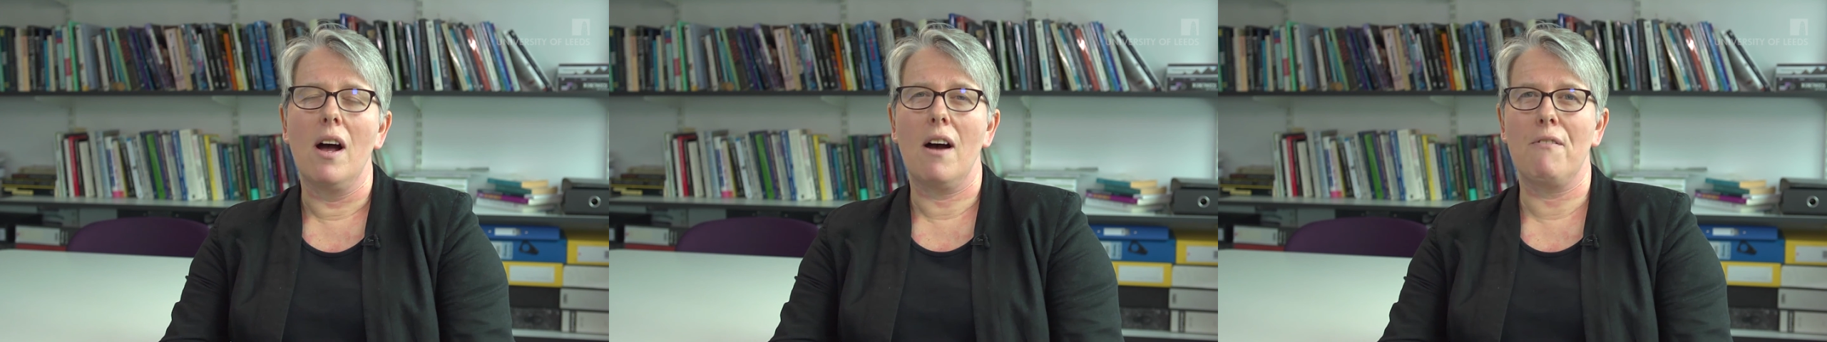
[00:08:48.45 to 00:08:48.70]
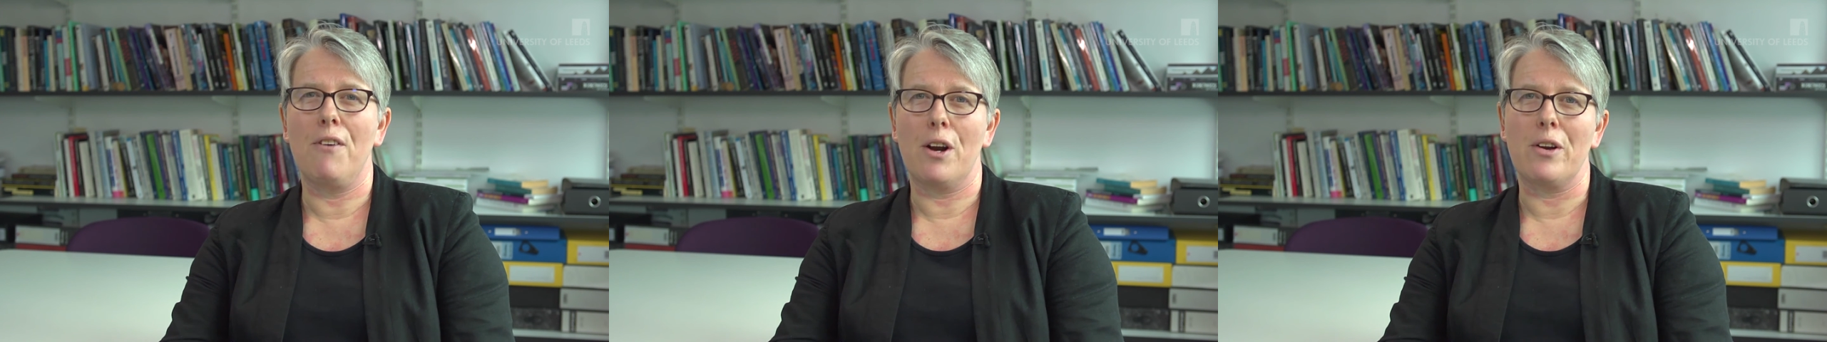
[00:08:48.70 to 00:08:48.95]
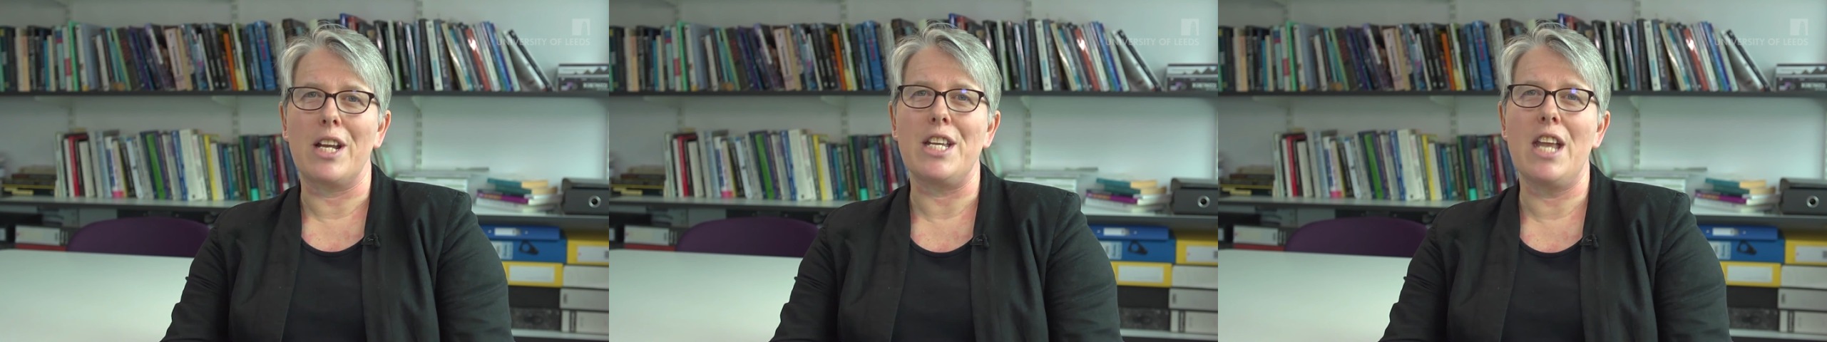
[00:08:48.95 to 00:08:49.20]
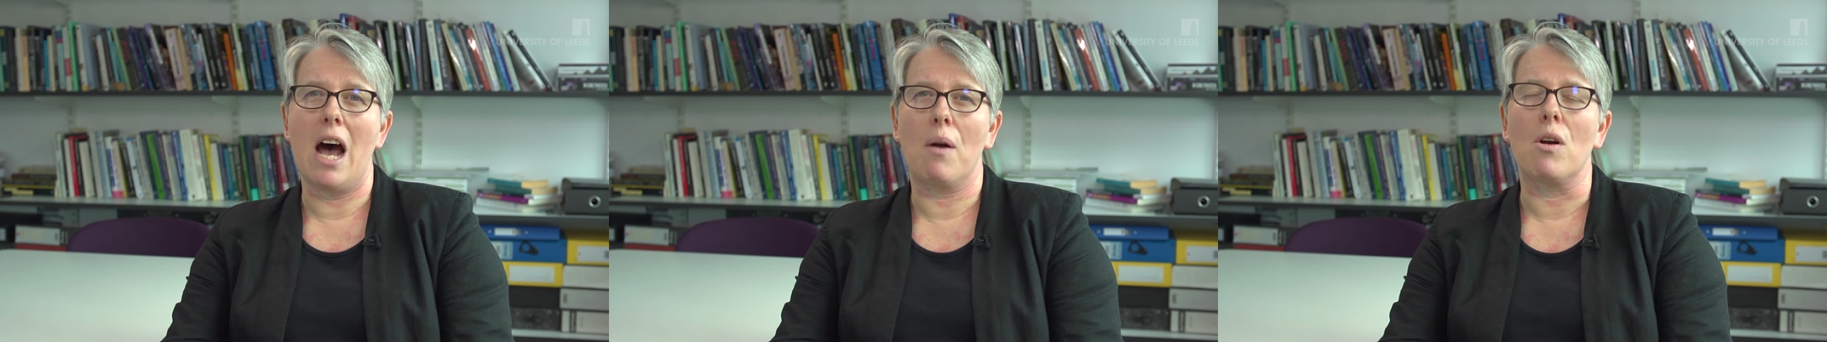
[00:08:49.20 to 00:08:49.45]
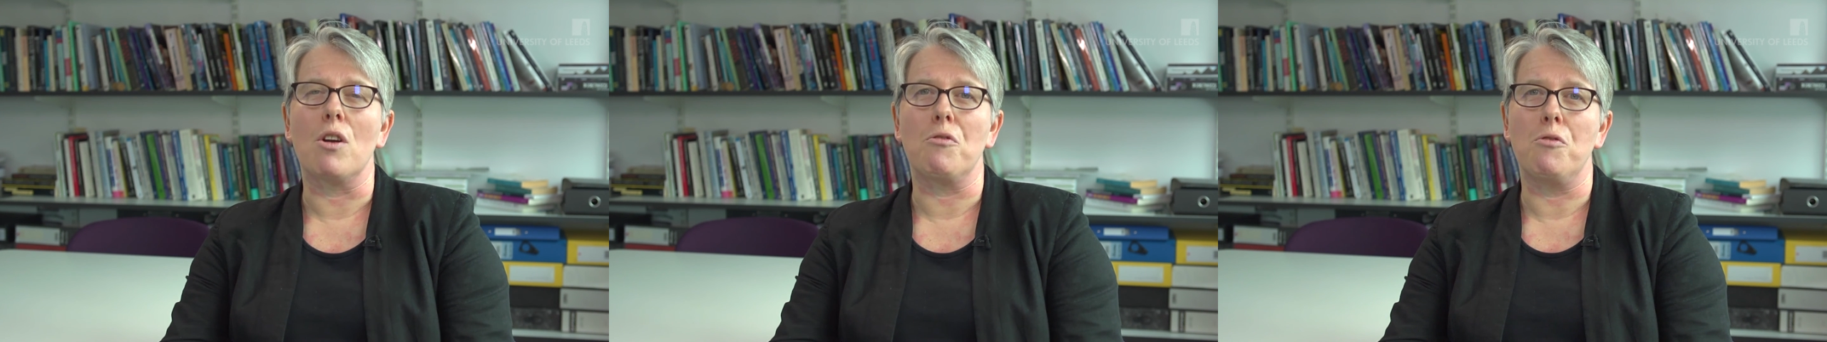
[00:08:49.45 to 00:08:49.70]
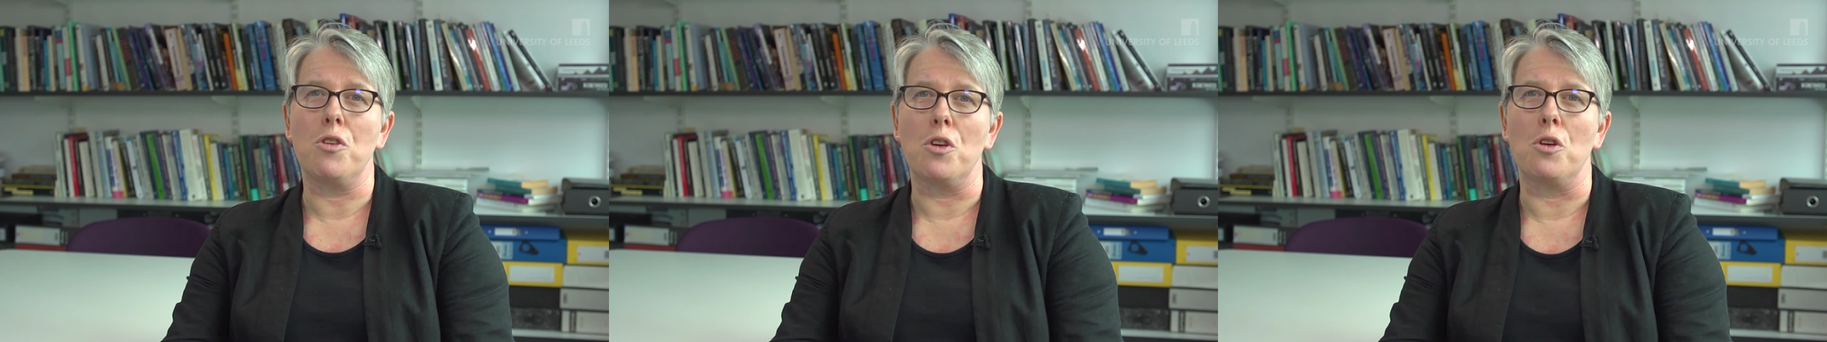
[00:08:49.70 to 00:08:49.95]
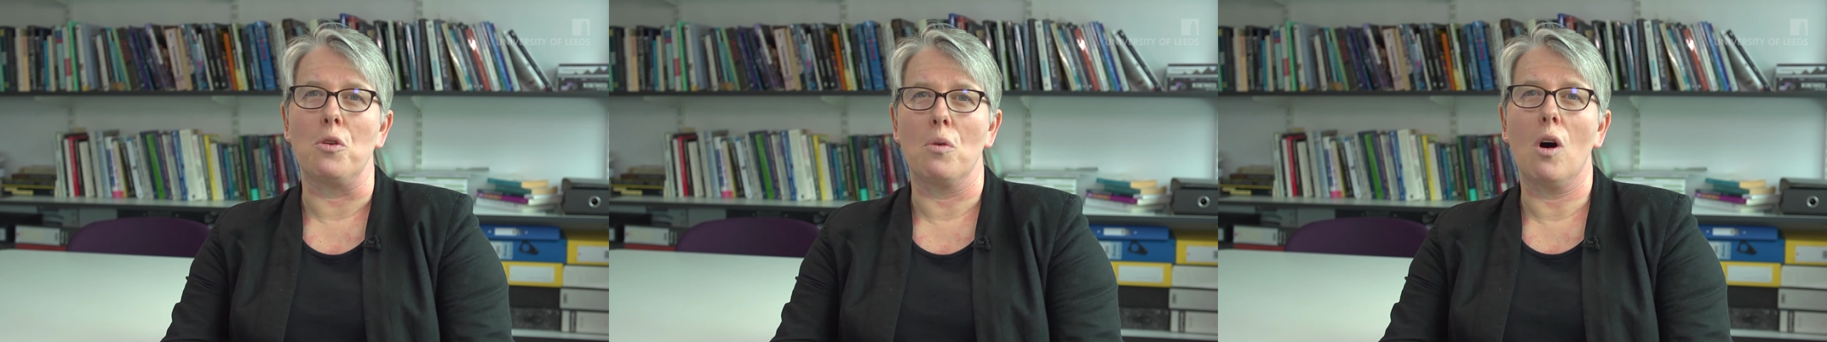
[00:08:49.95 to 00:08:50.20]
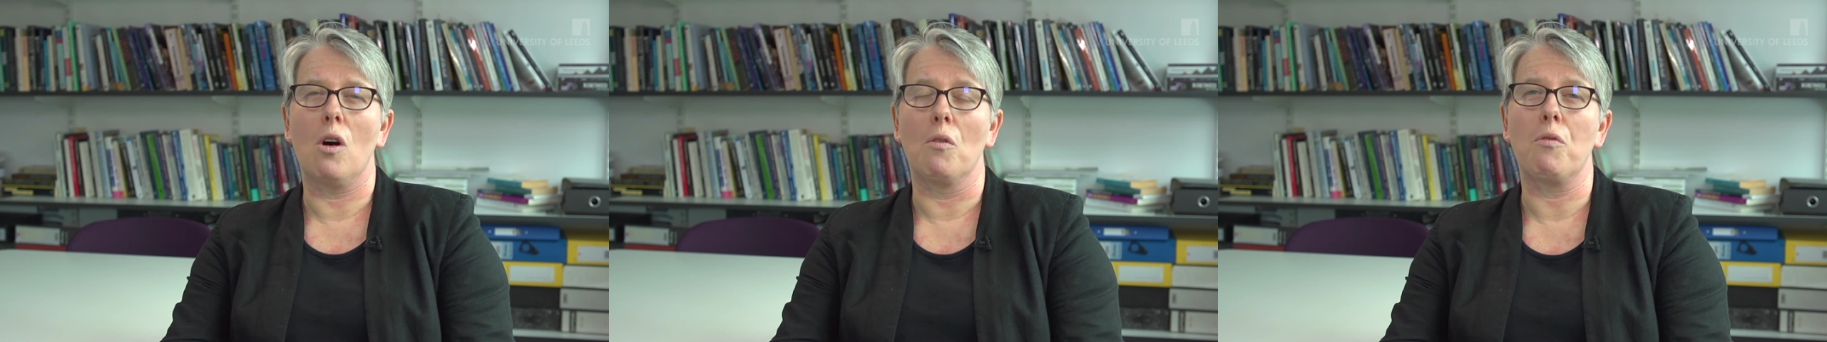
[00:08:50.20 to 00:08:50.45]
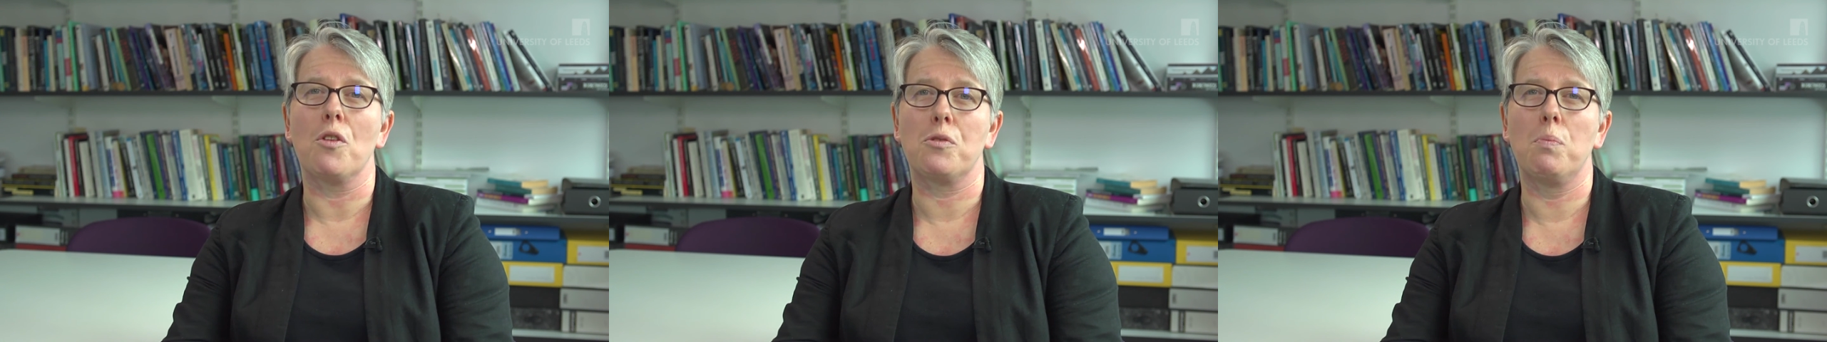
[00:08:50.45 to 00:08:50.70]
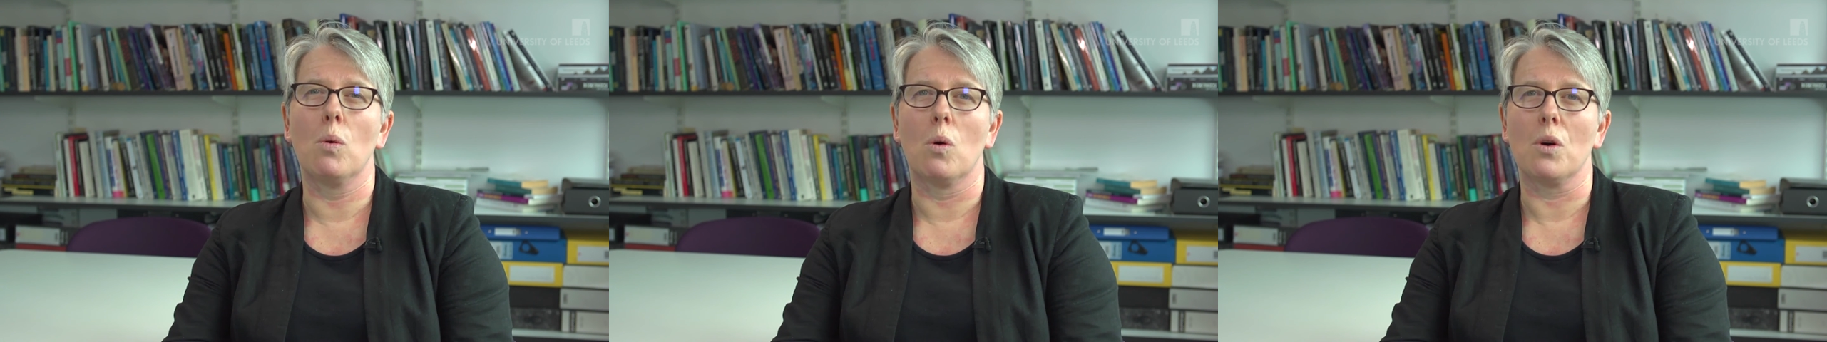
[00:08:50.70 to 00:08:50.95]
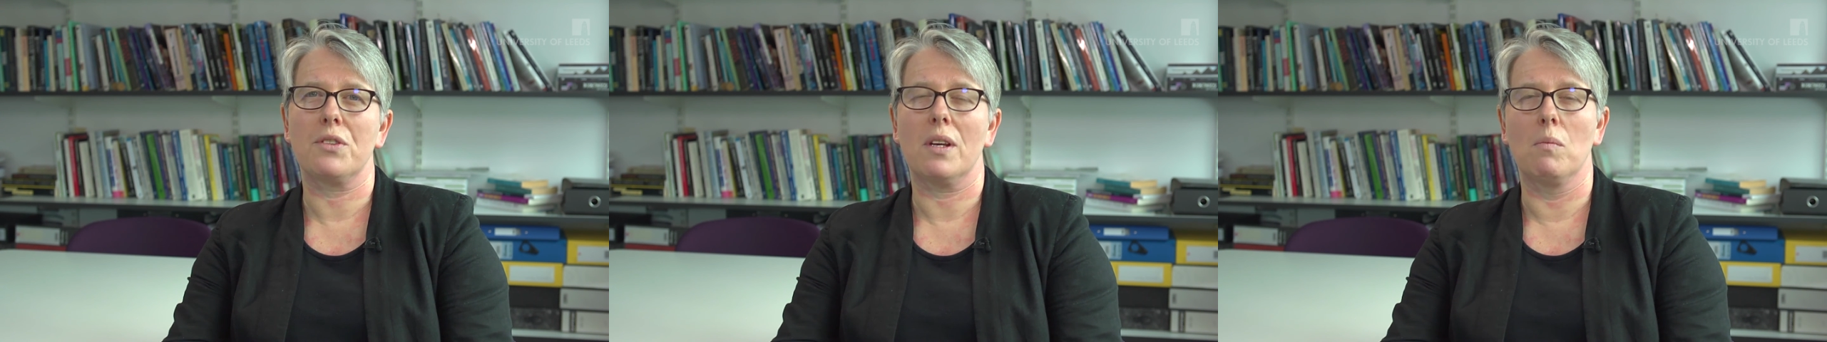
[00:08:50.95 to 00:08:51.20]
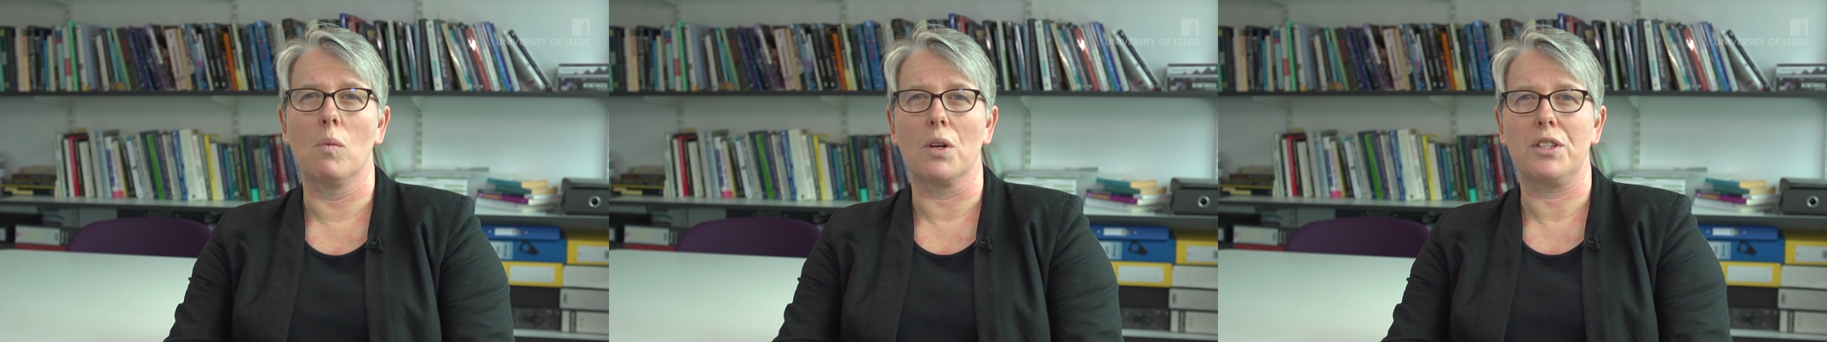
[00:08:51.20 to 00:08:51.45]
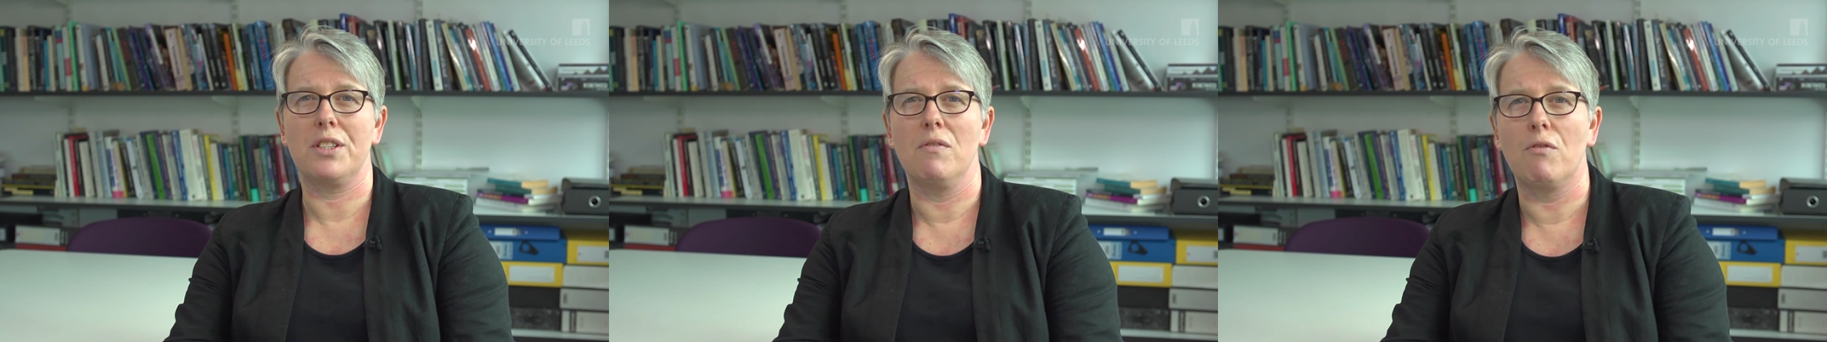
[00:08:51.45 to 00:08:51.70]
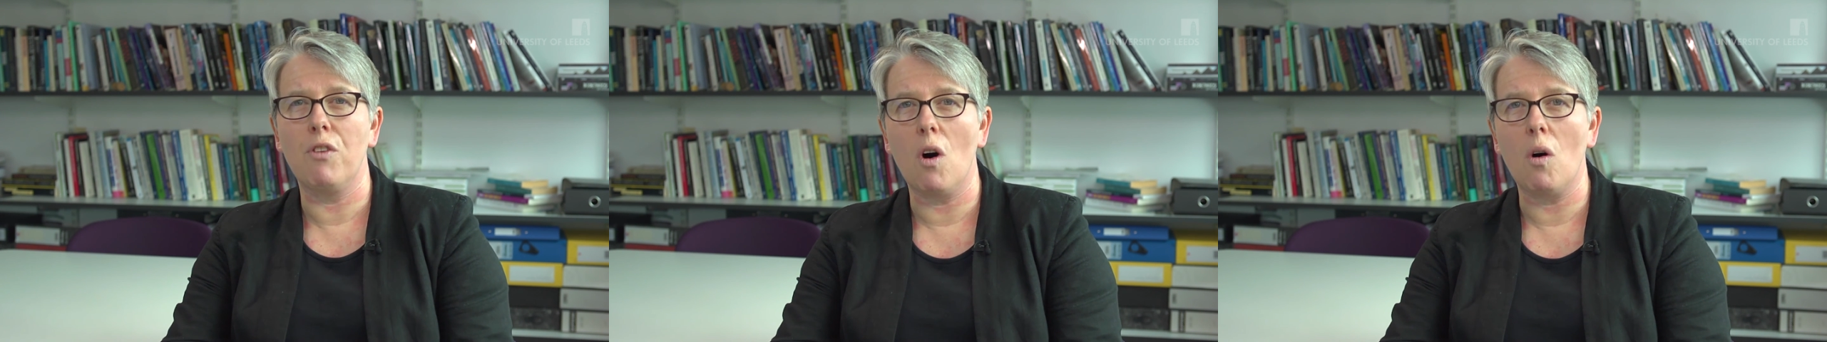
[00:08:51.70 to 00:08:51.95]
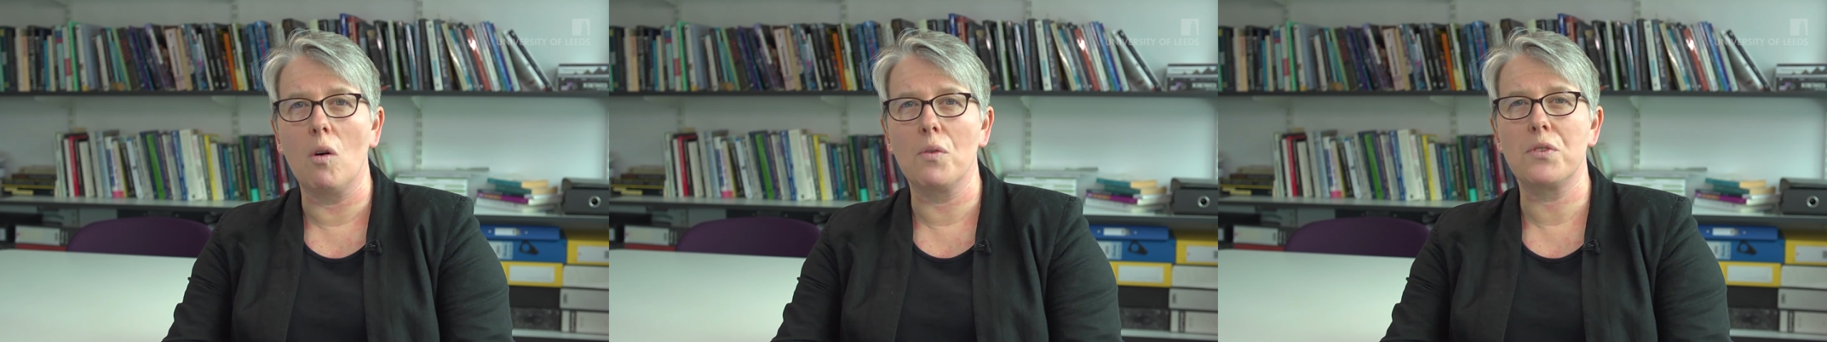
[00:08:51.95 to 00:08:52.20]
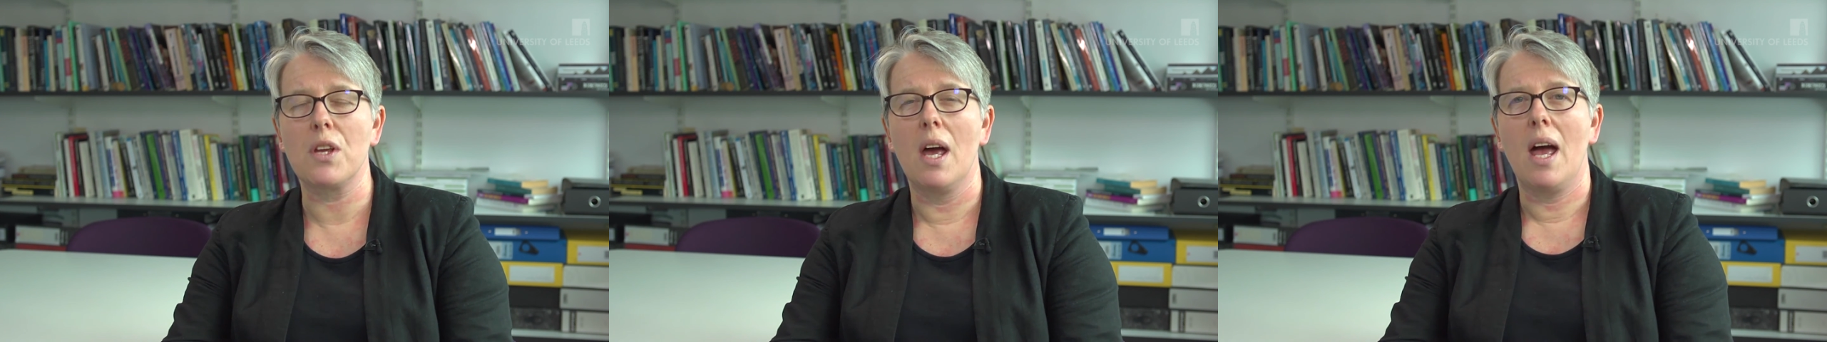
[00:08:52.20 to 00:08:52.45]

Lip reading: a very narrow view of the sport and what it involves